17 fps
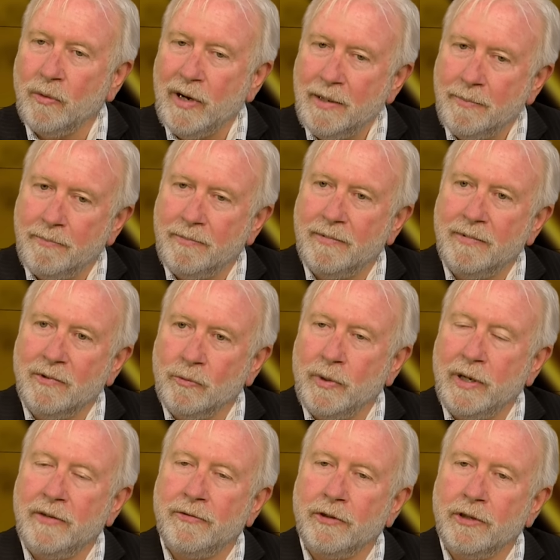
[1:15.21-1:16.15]

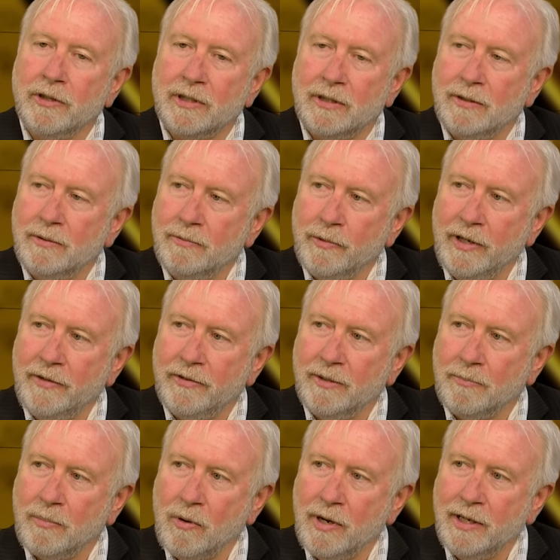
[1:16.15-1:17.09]
wait for
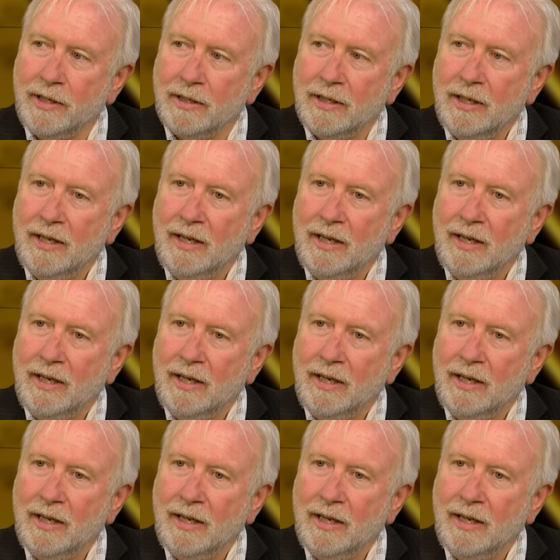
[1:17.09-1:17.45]
the point.